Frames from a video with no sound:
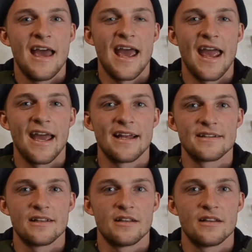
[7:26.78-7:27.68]
and
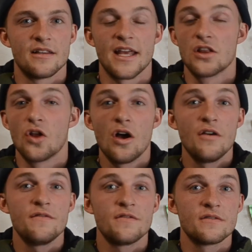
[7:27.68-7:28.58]
they
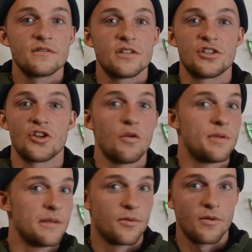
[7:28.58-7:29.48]
love to show
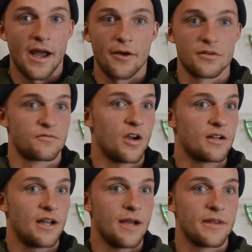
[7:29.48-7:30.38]
people how to rock
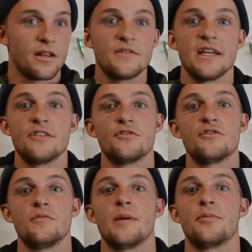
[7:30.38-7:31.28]
climb. They love to introduce
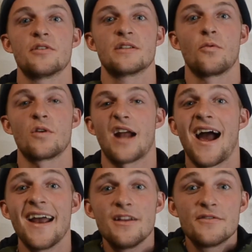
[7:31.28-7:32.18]
new people to the sport.
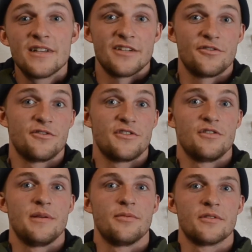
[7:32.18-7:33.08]
I love to introduce new
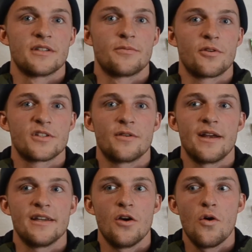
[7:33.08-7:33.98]
people to the sport, so I
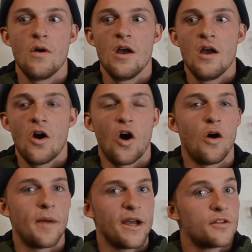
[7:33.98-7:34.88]
know all
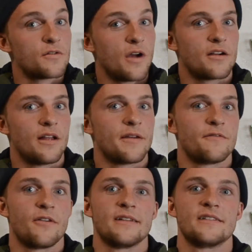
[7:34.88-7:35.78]
my other rock climbing
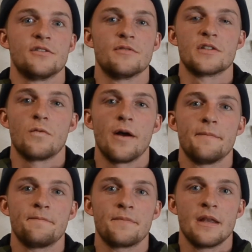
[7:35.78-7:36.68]
friends do as well.
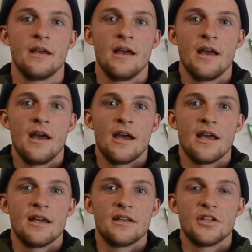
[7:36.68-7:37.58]

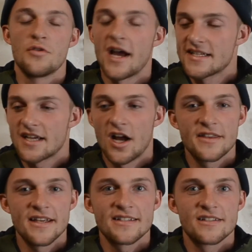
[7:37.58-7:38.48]
You guys got
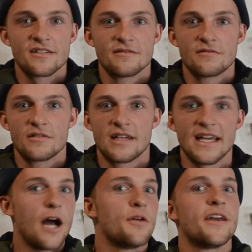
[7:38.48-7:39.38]
this. Get
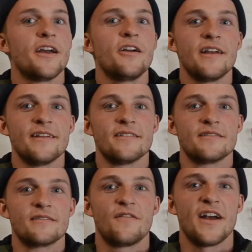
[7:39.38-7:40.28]
out there and
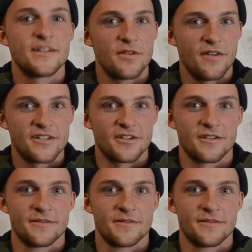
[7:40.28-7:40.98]
find some adventure.